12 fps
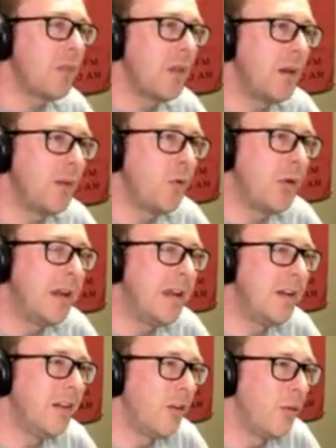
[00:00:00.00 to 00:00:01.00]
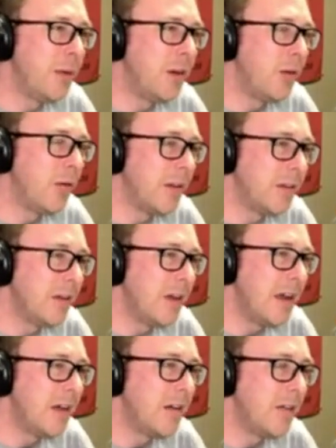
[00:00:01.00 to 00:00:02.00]
I'm going to end a little bit early
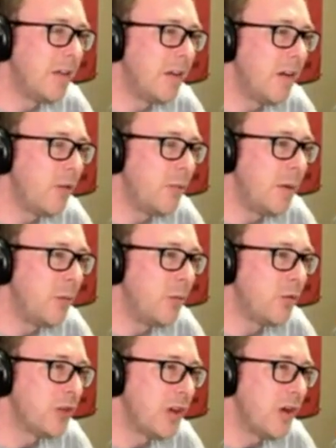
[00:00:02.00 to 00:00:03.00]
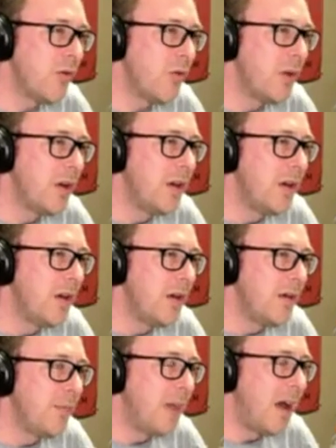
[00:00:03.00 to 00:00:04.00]
tonight on the Other People's show.
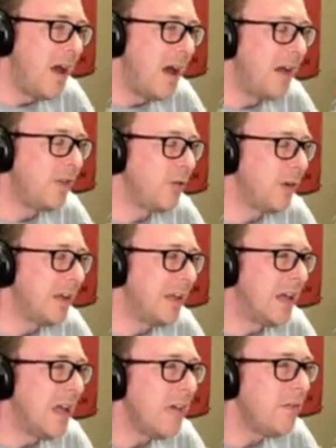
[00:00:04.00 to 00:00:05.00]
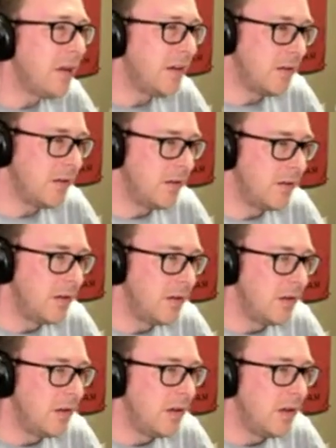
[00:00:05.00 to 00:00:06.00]
My eyes are getting heavy.
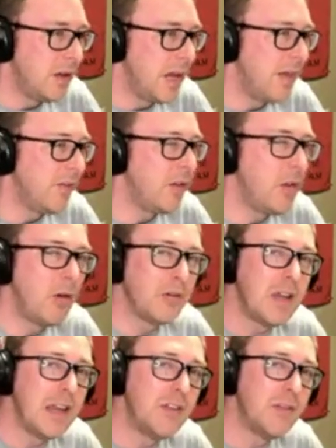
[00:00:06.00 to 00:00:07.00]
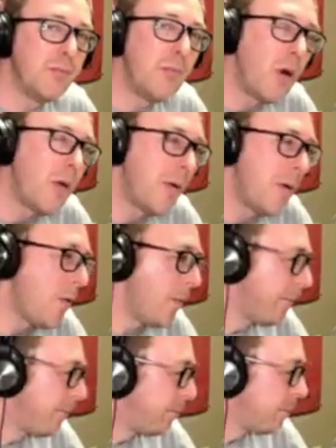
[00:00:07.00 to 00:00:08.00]
I have a long day tomorrow.
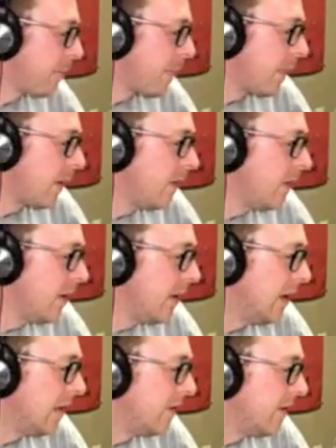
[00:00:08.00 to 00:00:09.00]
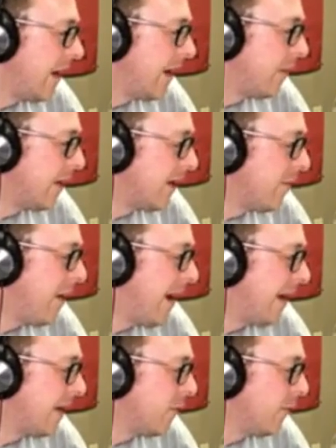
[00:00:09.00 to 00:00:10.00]
And tonight when I go
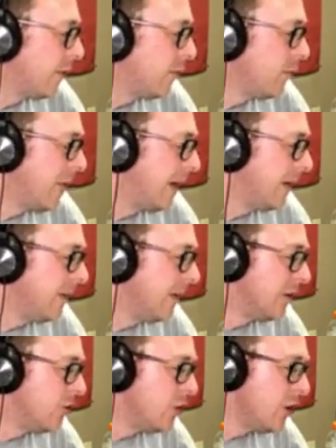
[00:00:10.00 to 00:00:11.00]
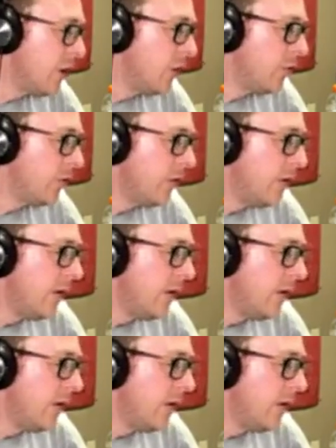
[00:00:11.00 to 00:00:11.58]
back, going to edit these shows.